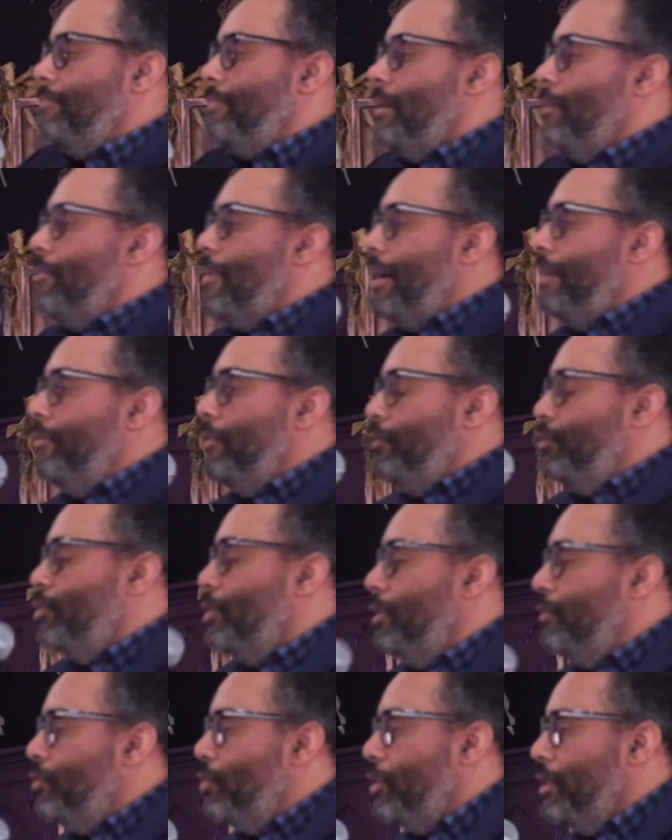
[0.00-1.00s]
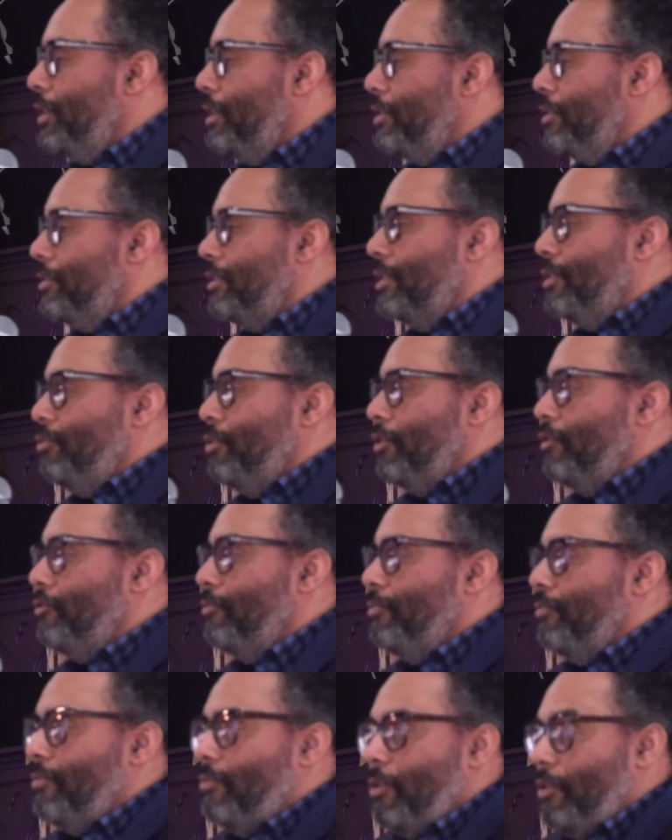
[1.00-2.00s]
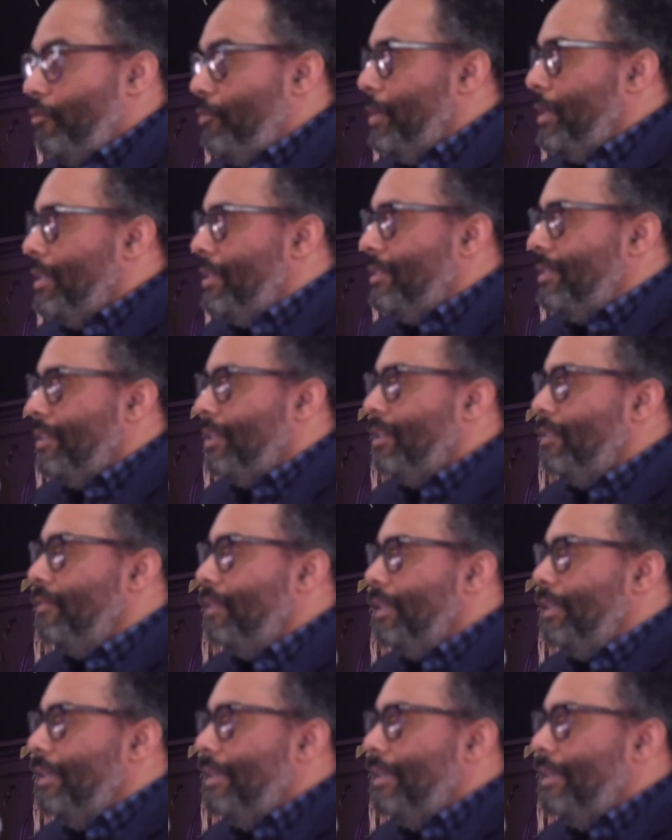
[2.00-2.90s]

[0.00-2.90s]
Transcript: my wife of 24 years is with me this evening.